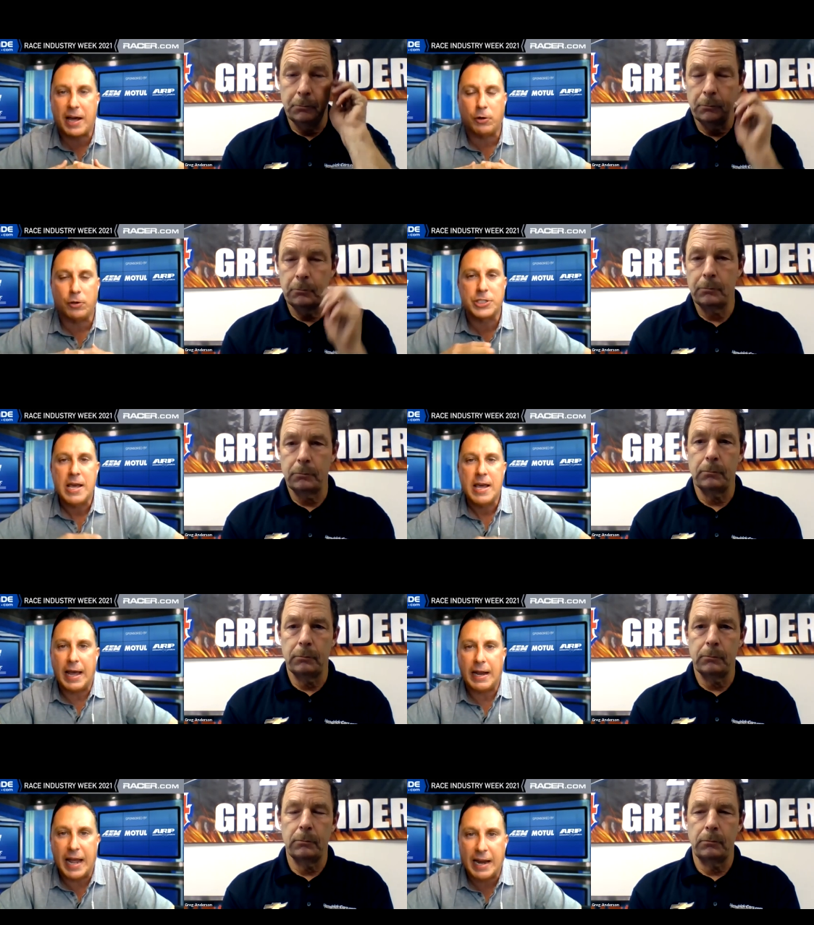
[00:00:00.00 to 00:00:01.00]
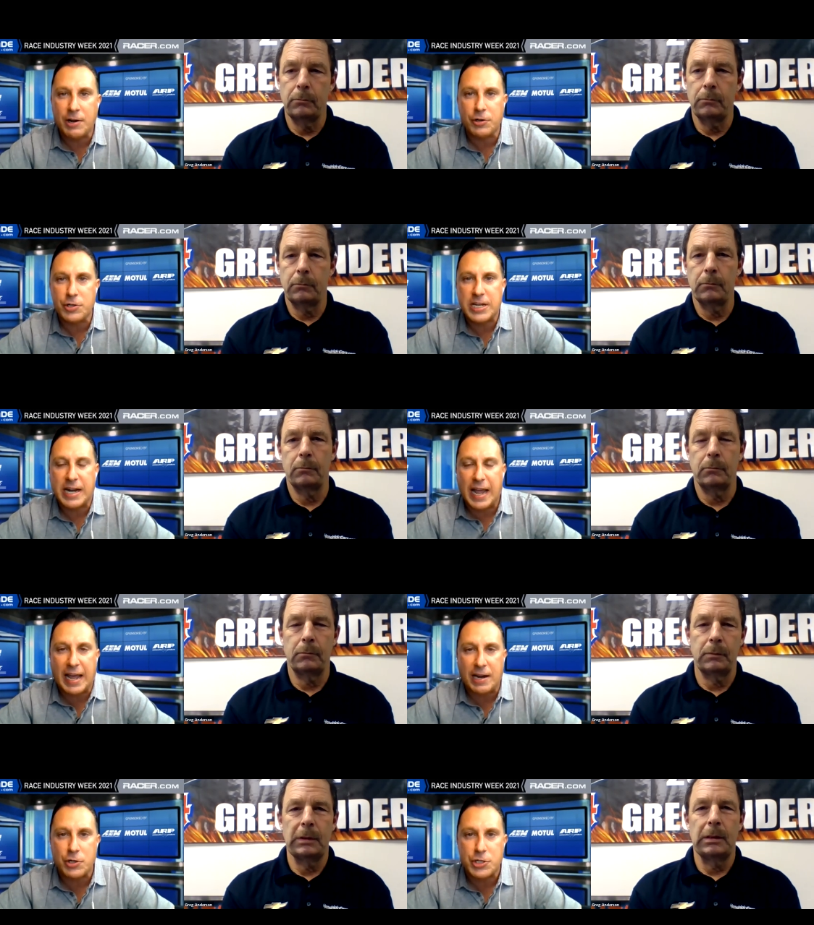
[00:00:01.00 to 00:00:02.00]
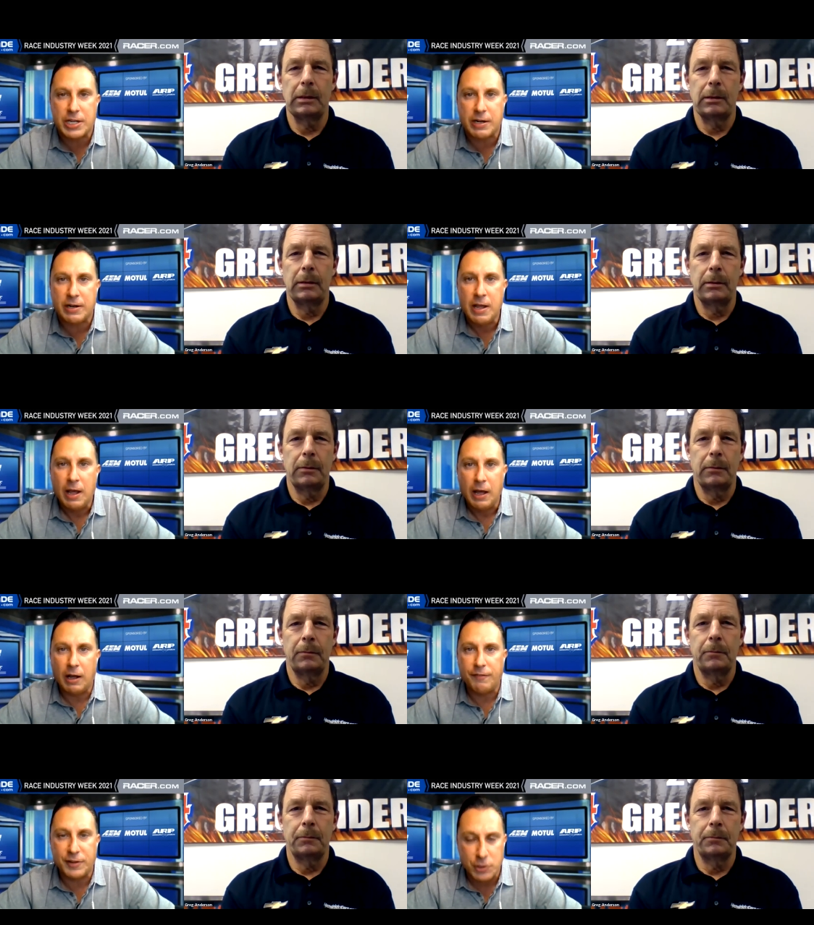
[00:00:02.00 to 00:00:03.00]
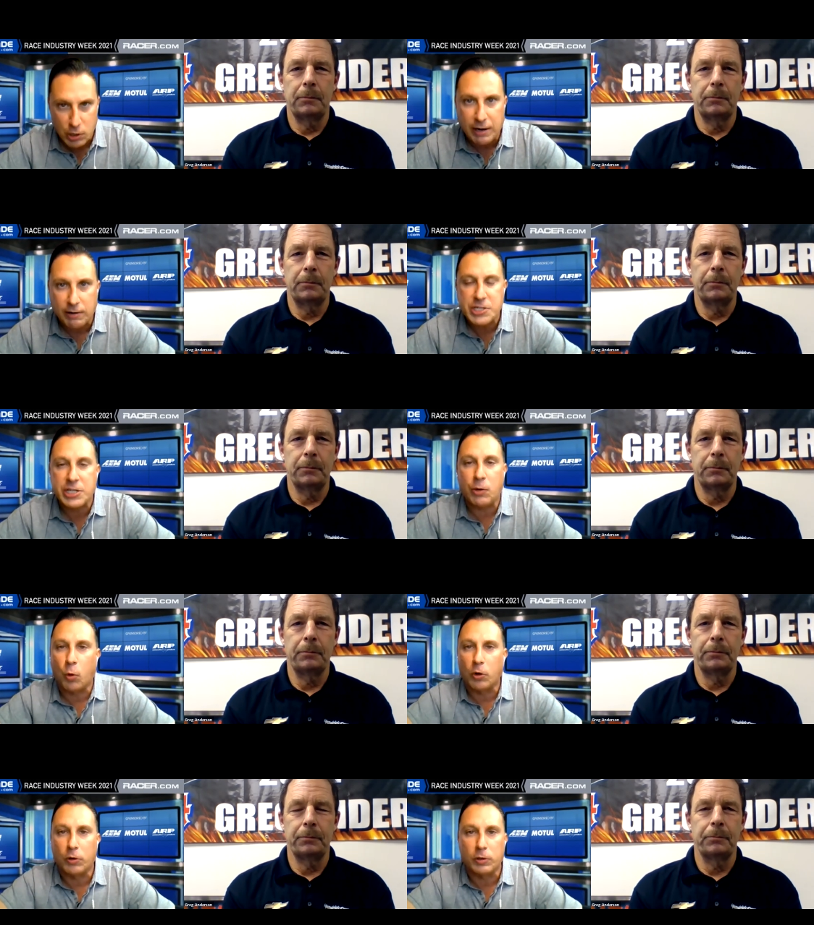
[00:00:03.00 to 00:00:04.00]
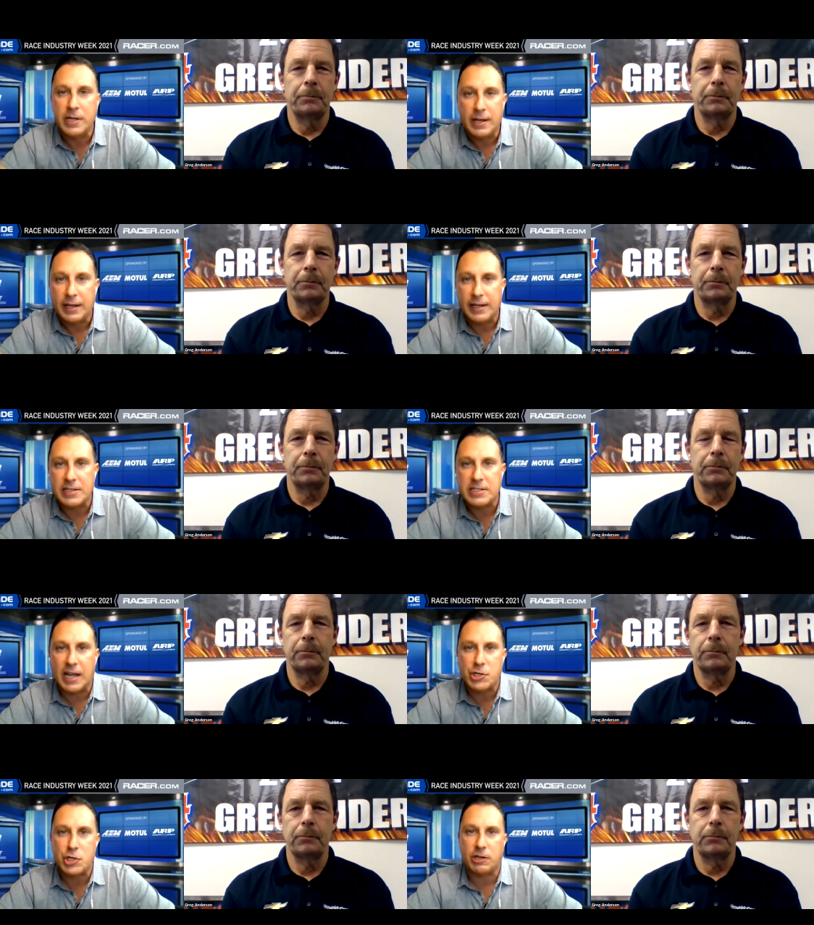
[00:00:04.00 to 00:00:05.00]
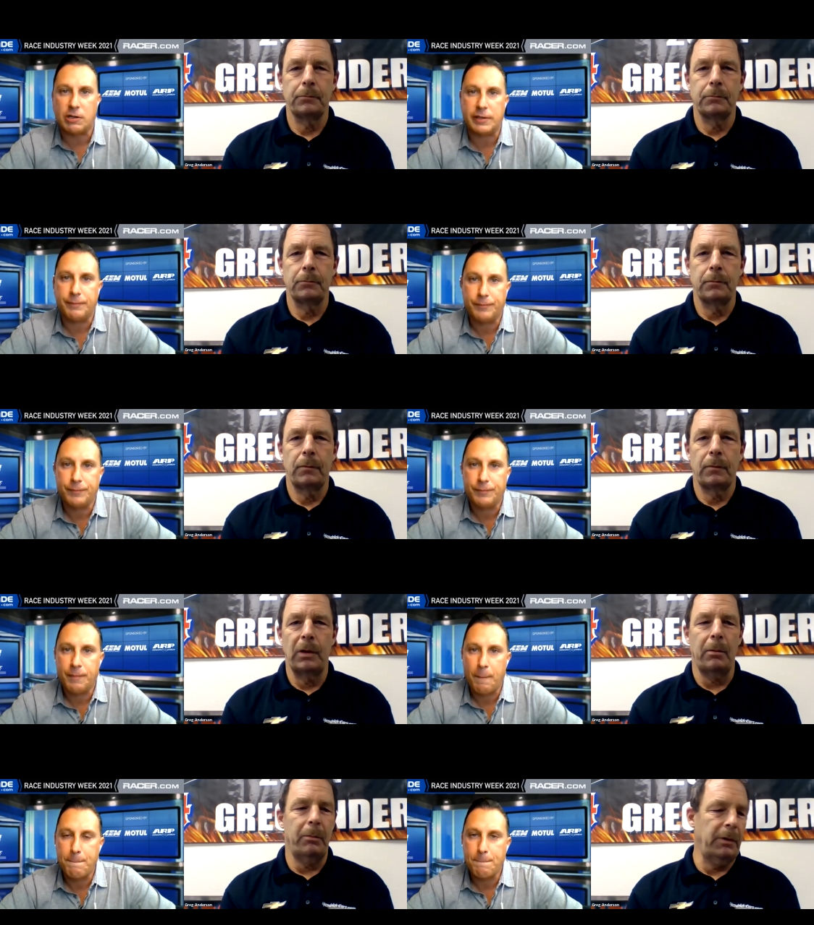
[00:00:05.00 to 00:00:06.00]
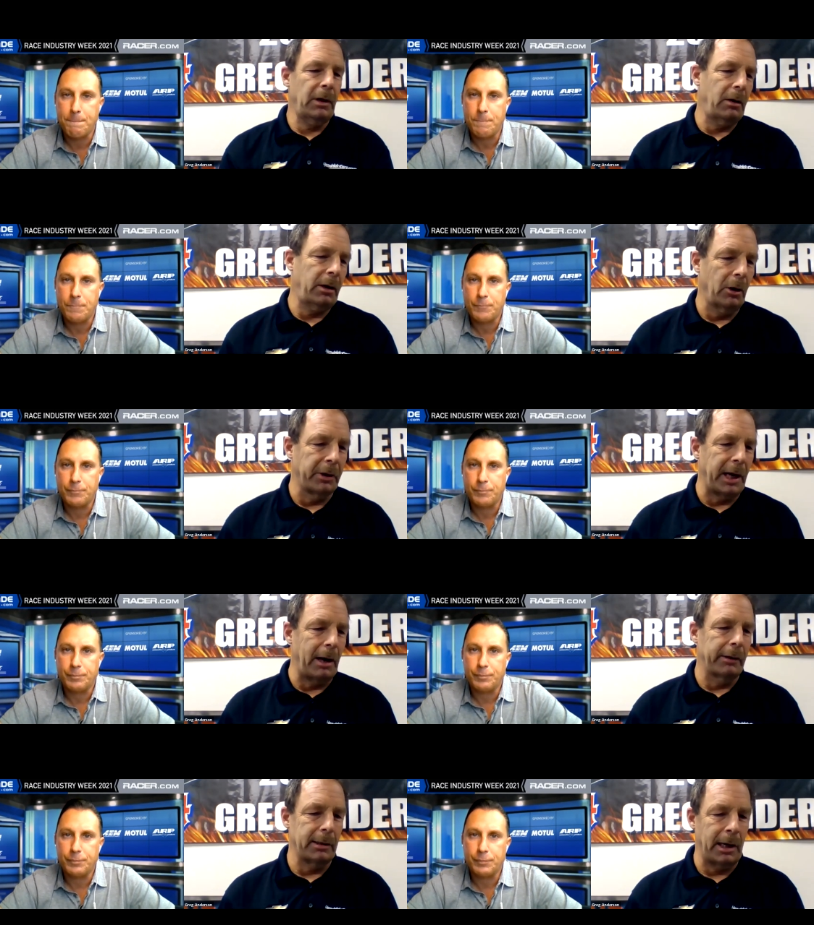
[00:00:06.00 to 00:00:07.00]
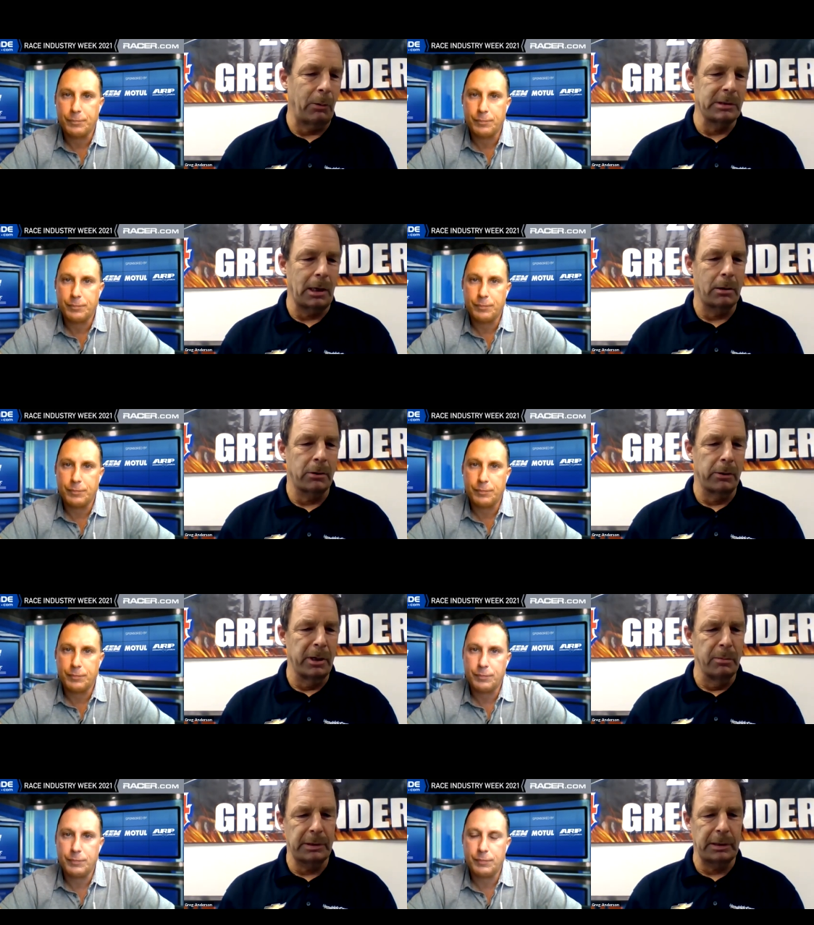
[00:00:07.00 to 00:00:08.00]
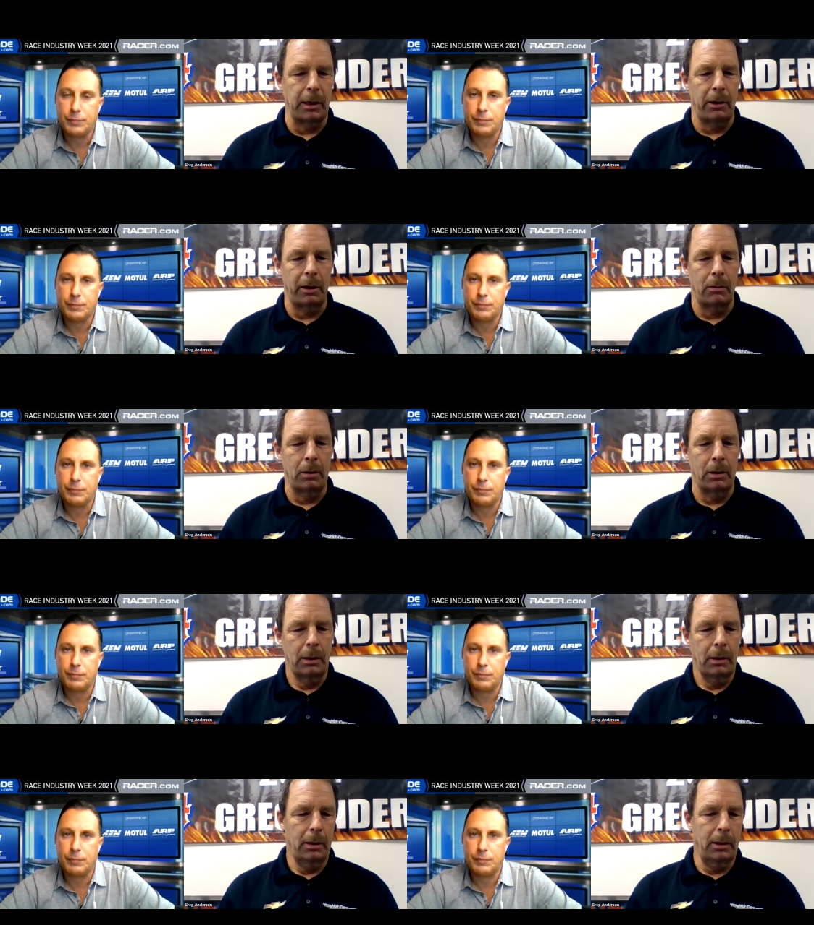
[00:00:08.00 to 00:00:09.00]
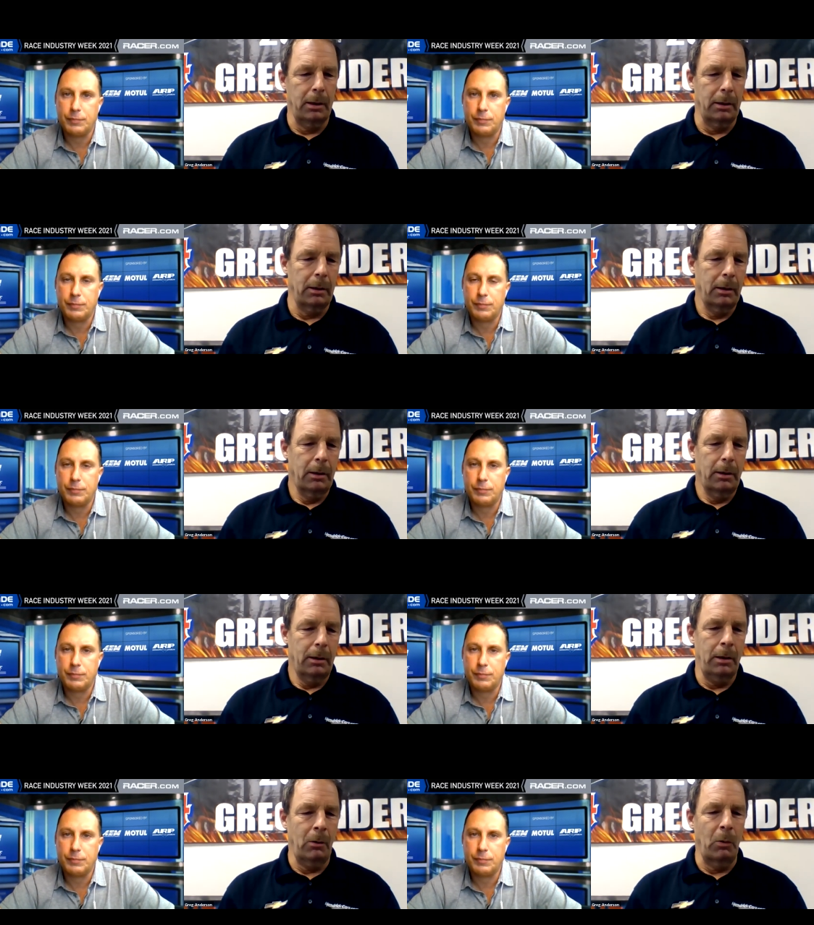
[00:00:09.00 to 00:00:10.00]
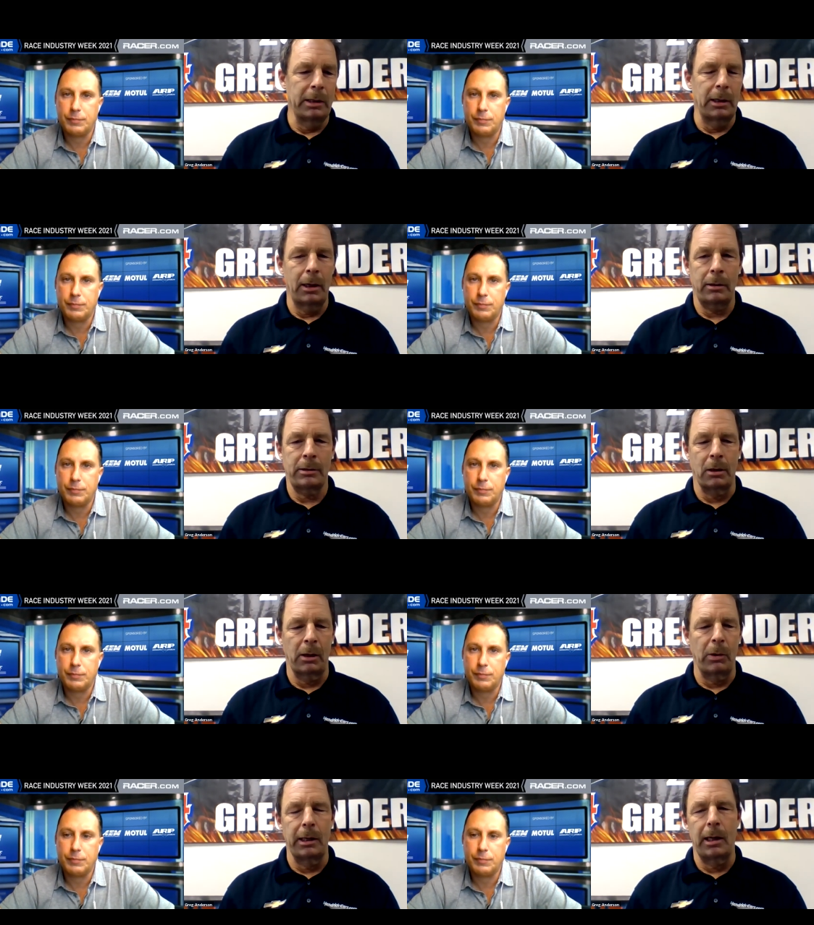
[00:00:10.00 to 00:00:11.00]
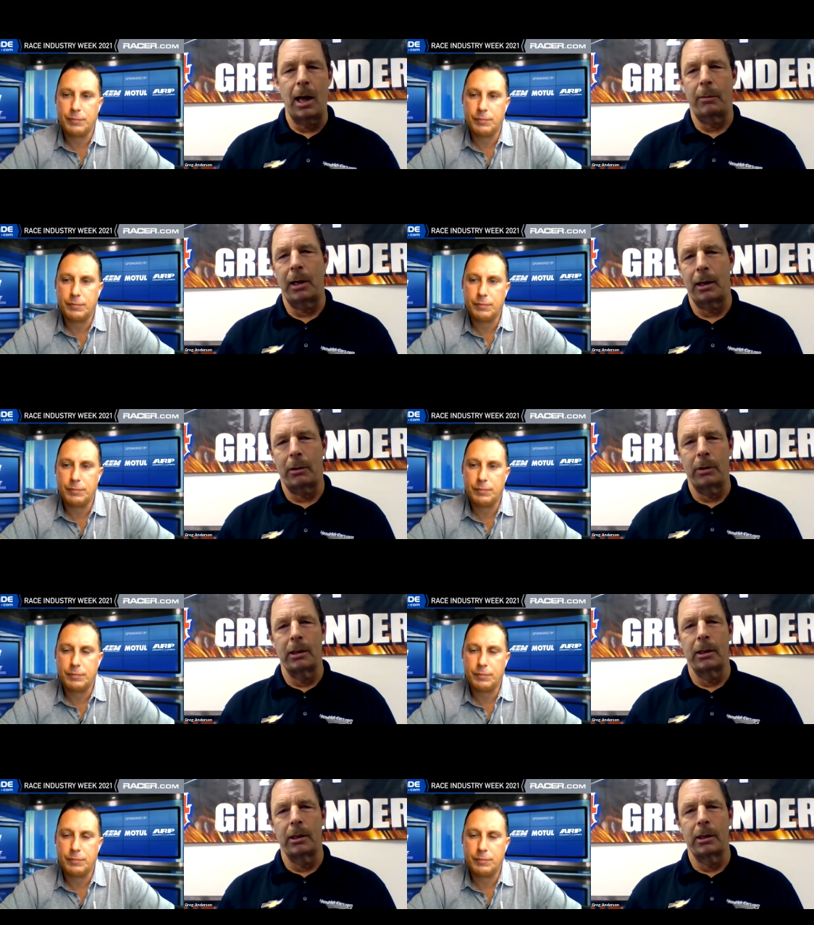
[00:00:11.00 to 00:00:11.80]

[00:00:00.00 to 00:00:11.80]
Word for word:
Speaker 1: battles and Enders and Anderson uh, for the drag racing world is legendary.
Speaker 2: Yep, no, no doubt that that was our dream scenario, and it wasn't an, certainly wasn't an automatic,